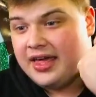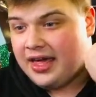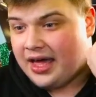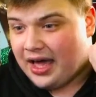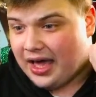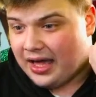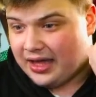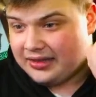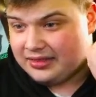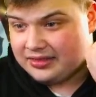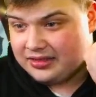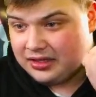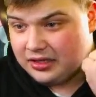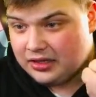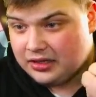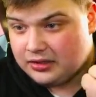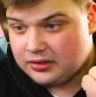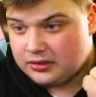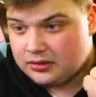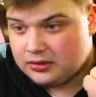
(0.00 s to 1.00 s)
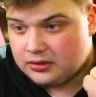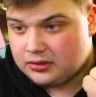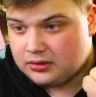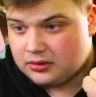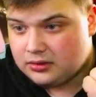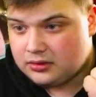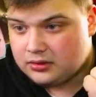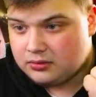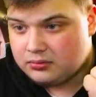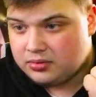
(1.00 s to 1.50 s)
and the,
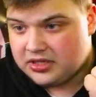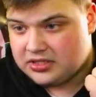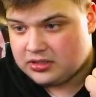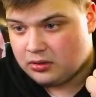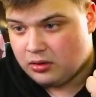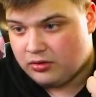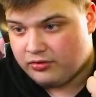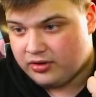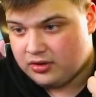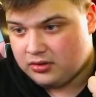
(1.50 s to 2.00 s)
please go over.